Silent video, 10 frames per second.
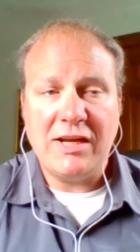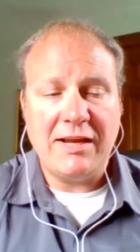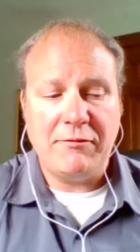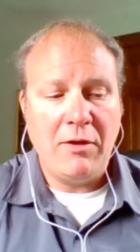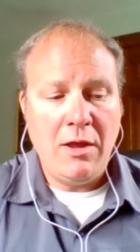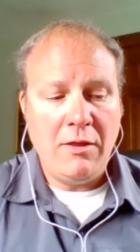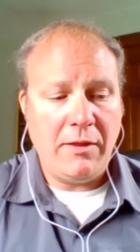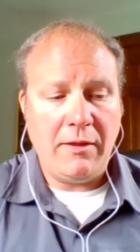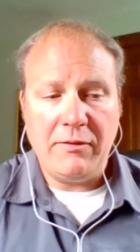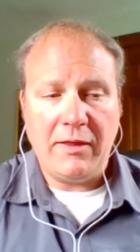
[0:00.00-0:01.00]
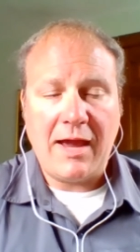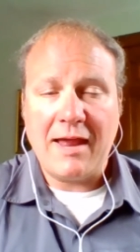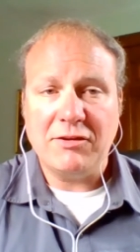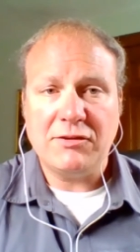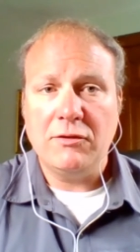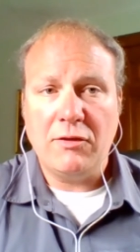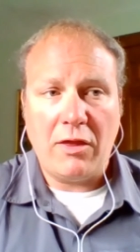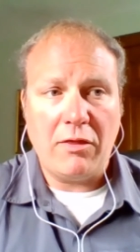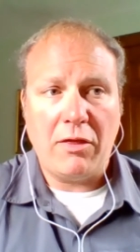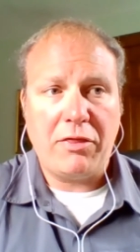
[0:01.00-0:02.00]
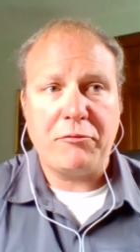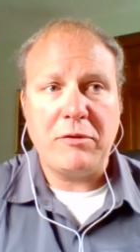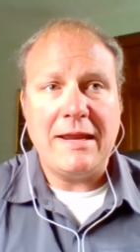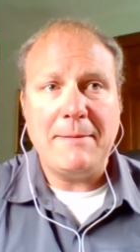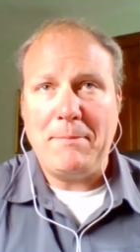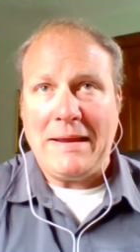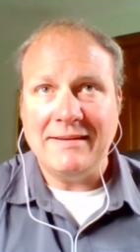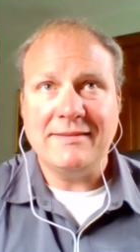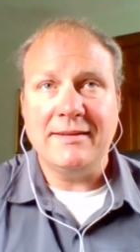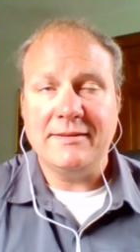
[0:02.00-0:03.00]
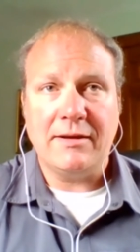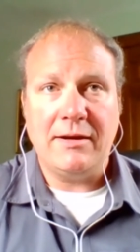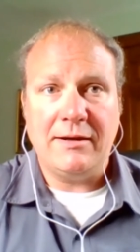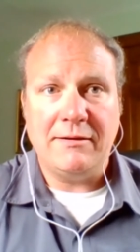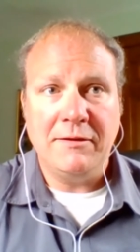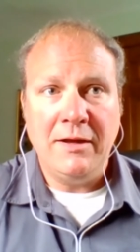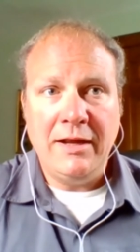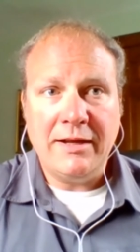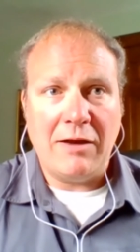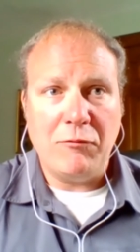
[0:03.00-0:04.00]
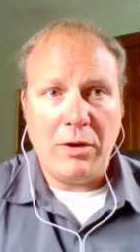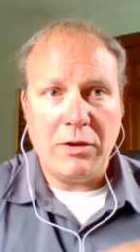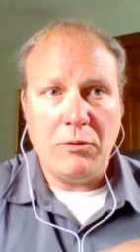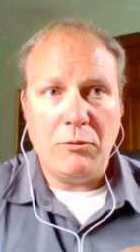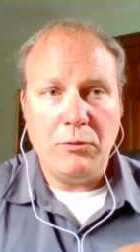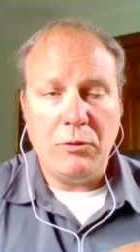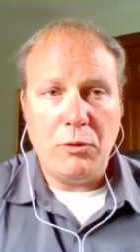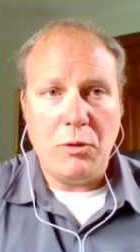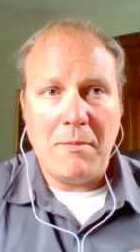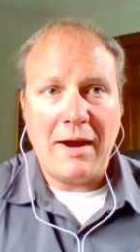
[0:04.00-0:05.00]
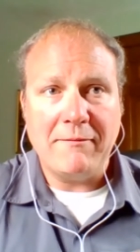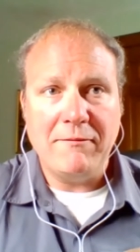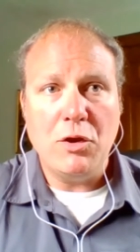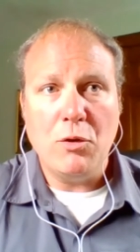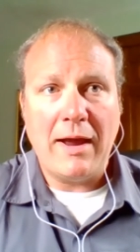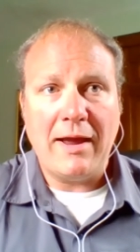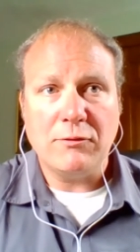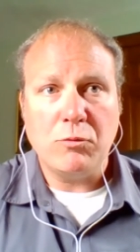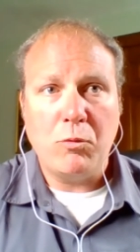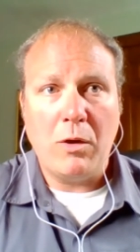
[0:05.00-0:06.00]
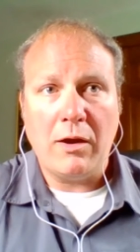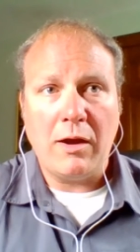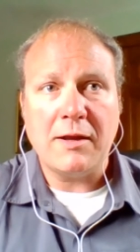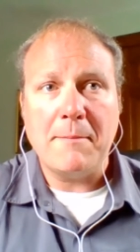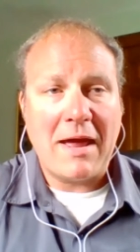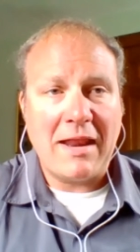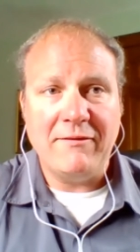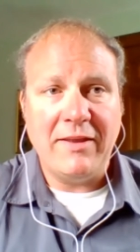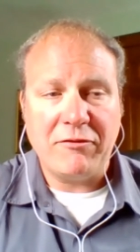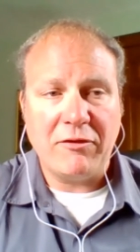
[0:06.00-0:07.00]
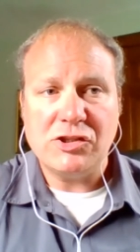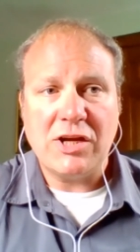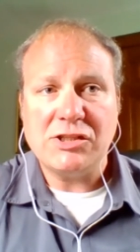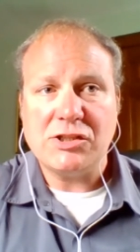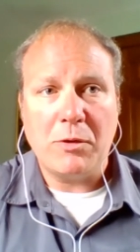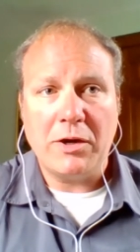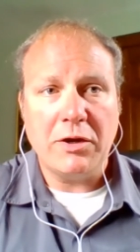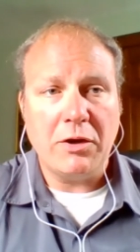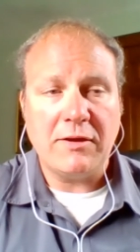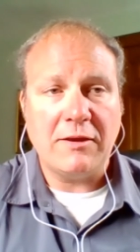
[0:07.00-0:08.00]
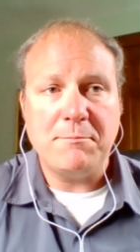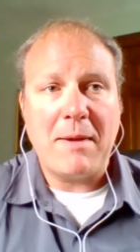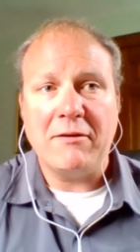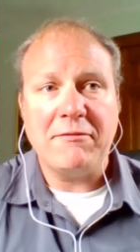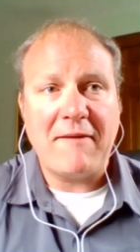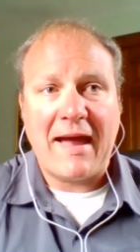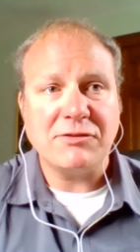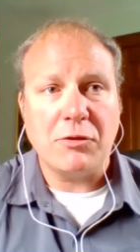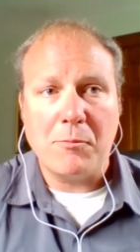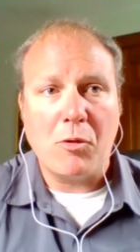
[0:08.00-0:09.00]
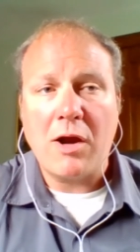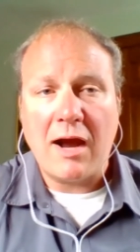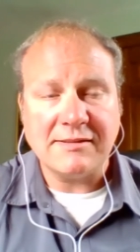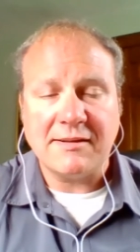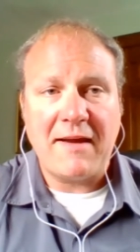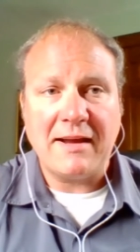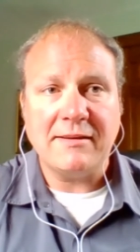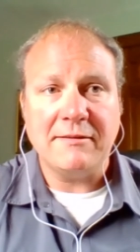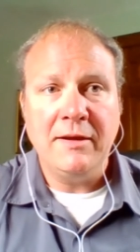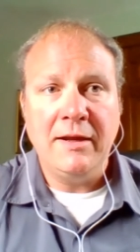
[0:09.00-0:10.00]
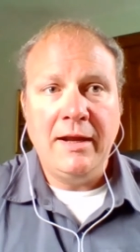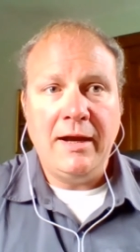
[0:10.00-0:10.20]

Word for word: achieve the the kind of the, the three pieces of kind of what you you might view as a competitive differentiation where it's better, faster, or more cost effective.